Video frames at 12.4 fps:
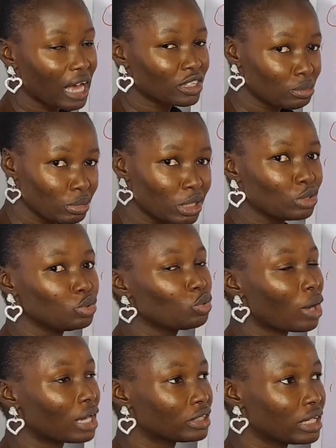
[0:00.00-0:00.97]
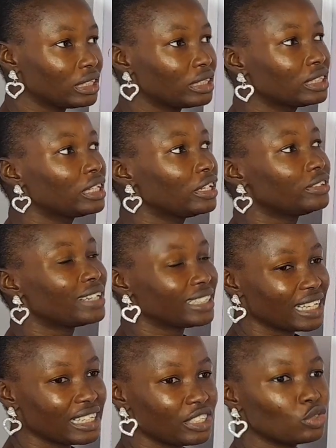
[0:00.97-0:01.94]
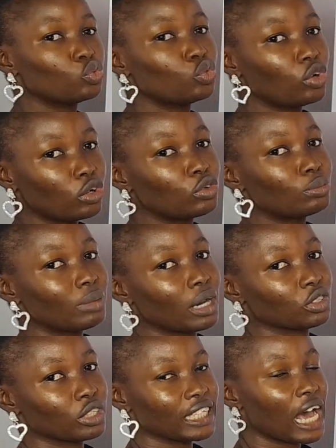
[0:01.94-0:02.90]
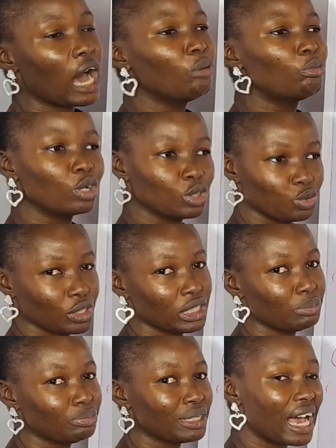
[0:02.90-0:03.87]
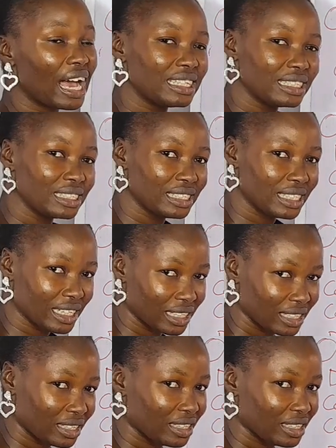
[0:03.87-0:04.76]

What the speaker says: assuming you actually rented this one room outside, how much will it be? Add it there.